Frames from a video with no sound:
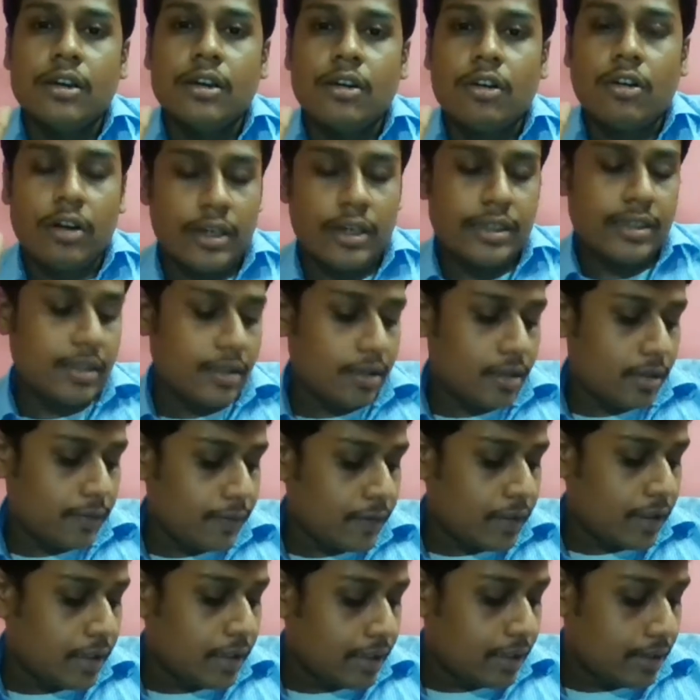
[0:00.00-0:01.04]
origin of
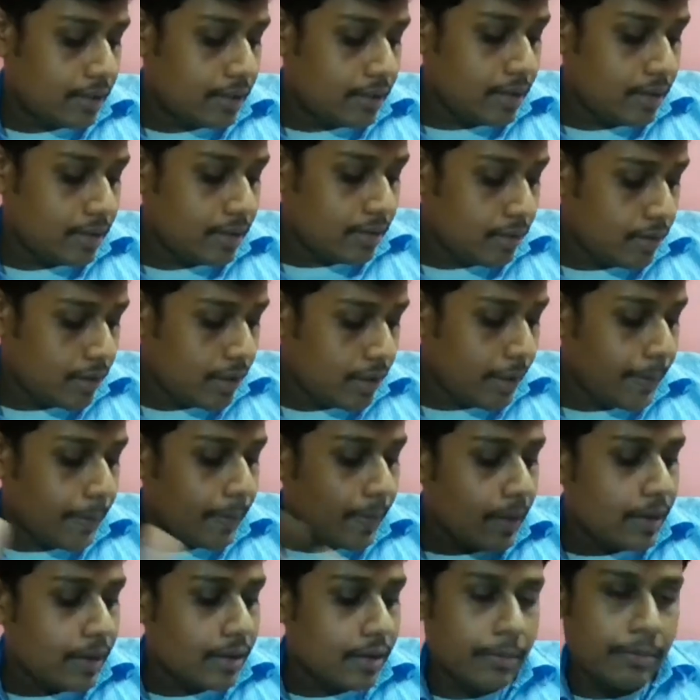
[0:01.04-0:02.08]
cottage cheese. Okay,
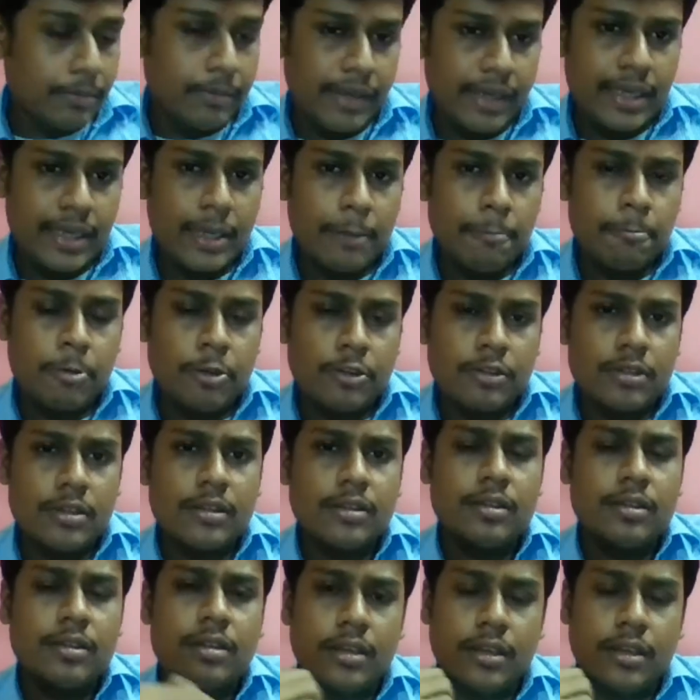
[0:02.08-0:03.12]
the making
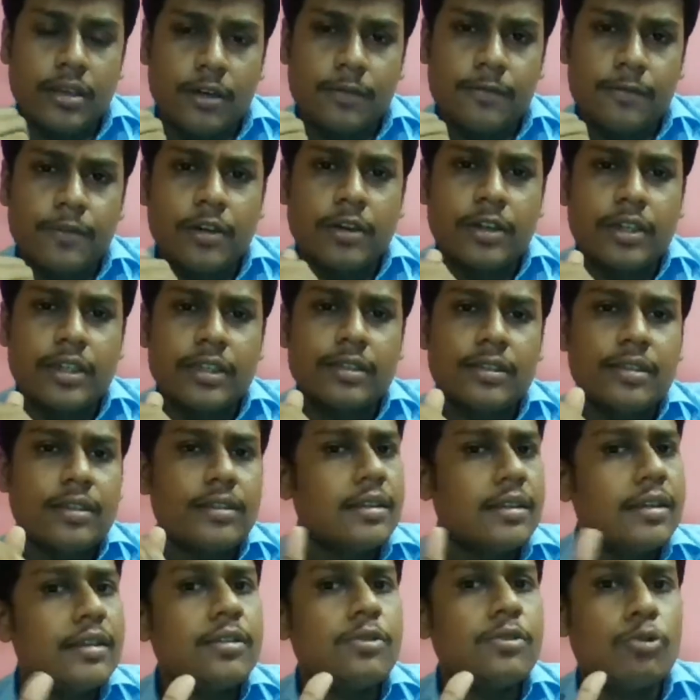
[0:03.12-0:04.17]
process of cottage cheese
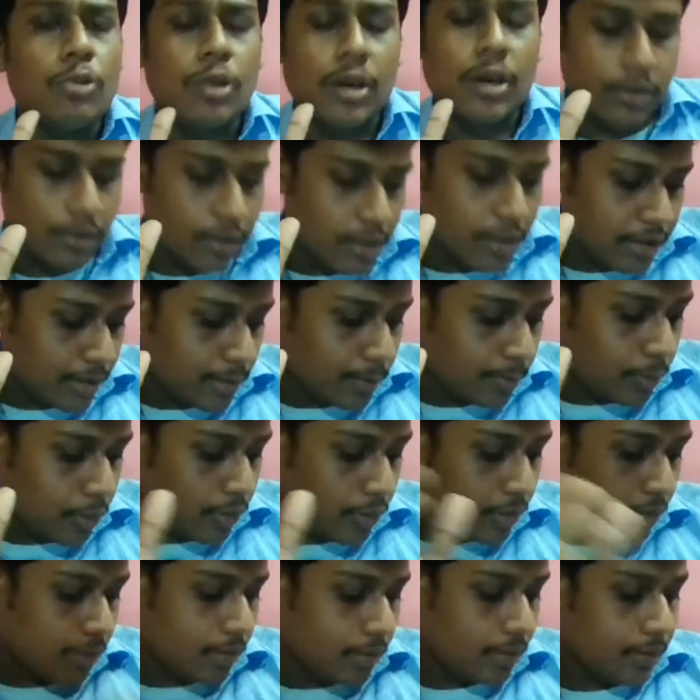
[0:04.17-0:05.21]
is coagulation
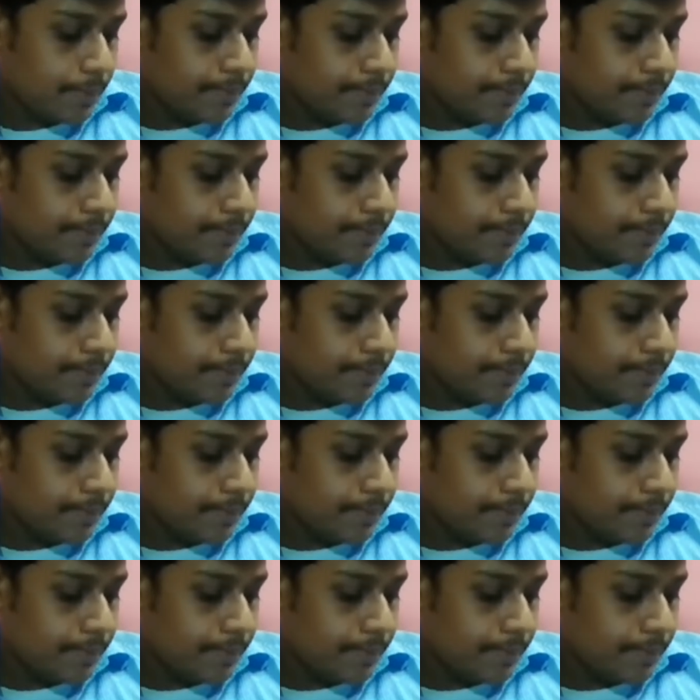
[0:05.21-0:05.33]
process.